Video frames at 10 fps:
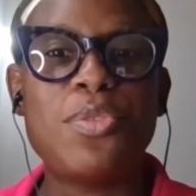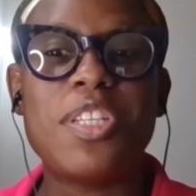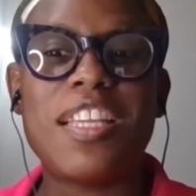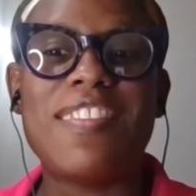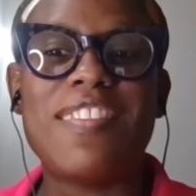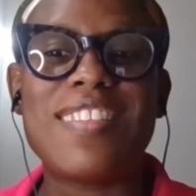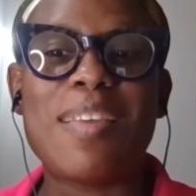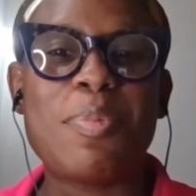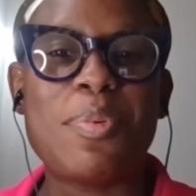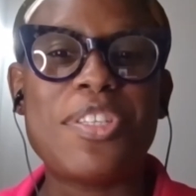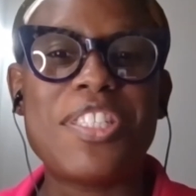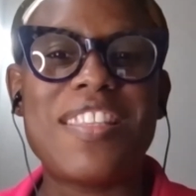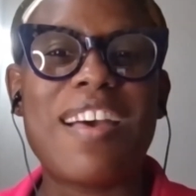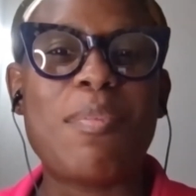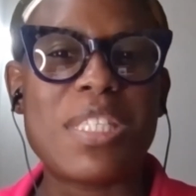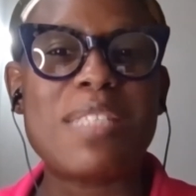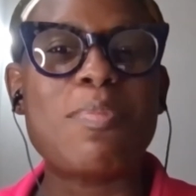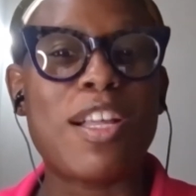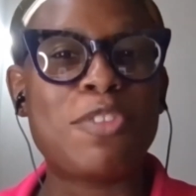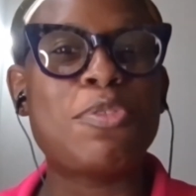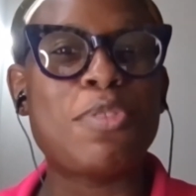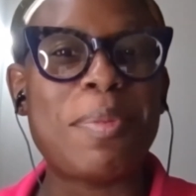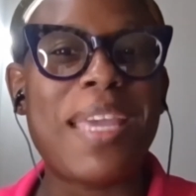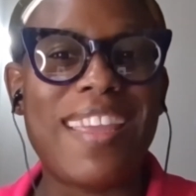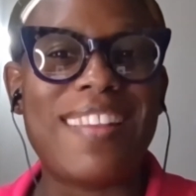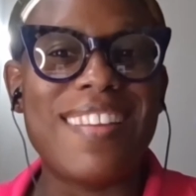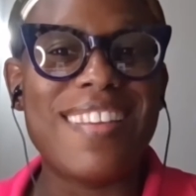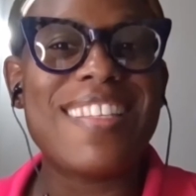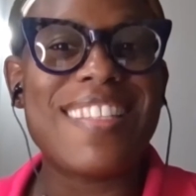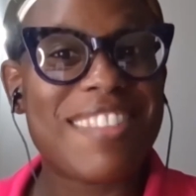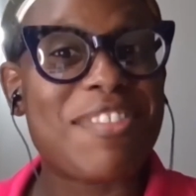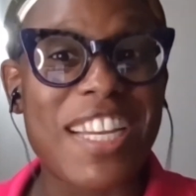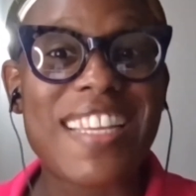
look like the type of person that would smile through the pain, right?